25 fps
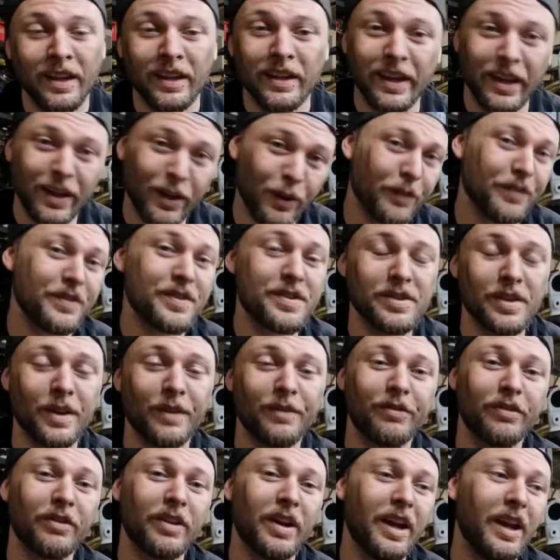get it off the
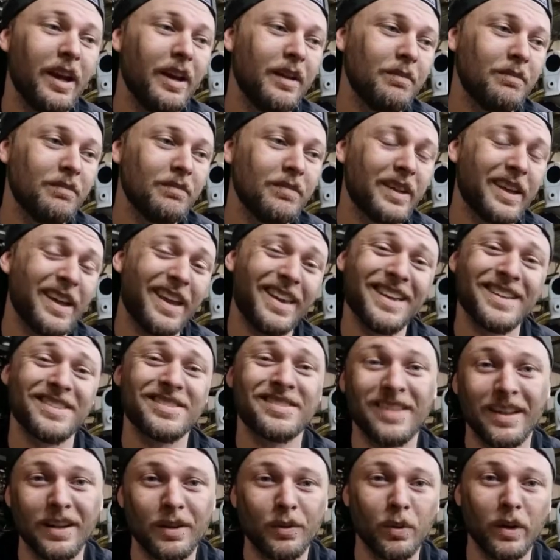subframe, get that
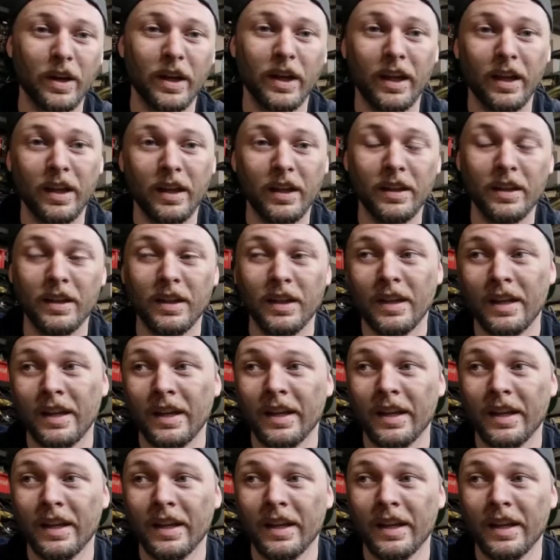sent away,